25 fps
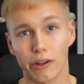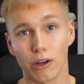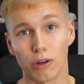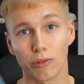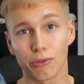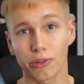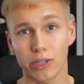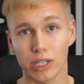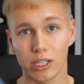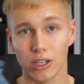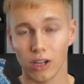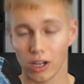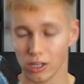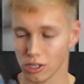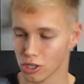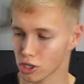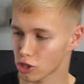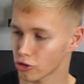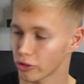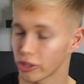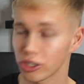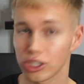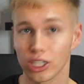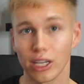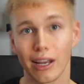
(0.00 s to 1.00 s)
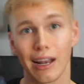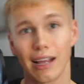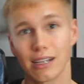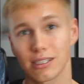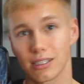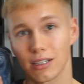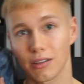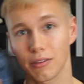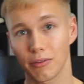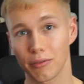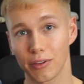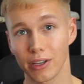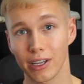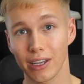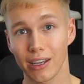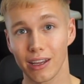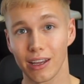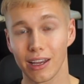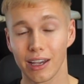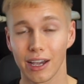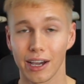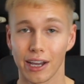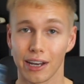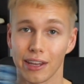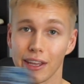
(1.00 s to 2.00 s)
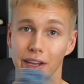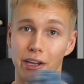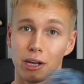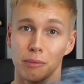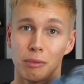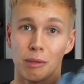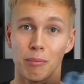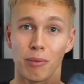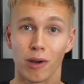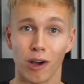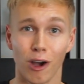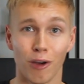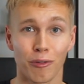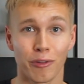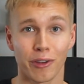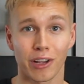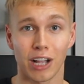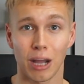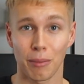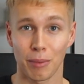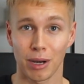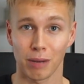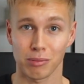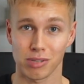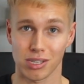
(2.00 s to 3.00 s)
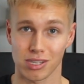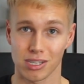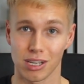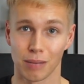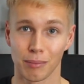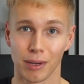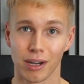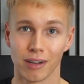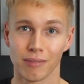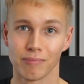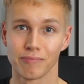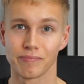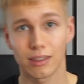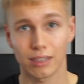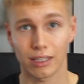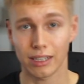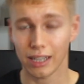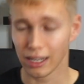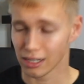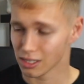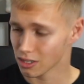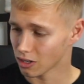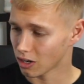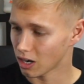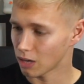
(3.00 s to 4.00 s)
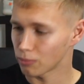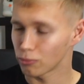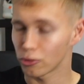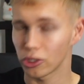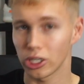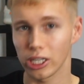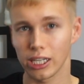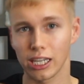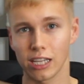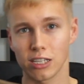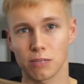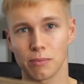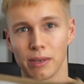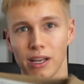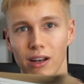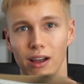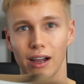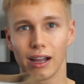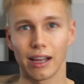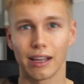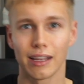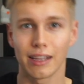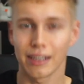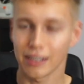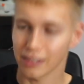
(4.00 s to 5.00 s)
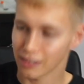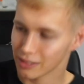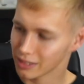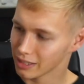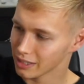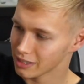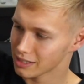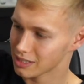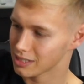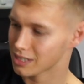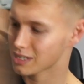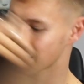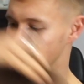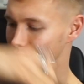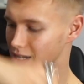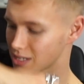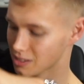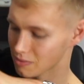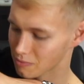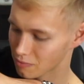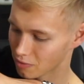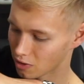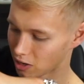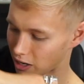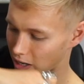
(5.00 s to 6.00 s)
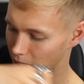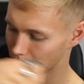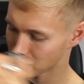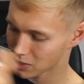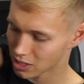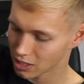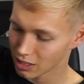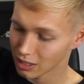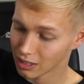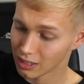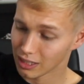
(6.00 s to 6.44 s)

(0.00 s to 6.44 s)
Really nice stretchy elastic fit and they're going to be perfect coming up to summer. The next item really gives me like Yeezy season vibes.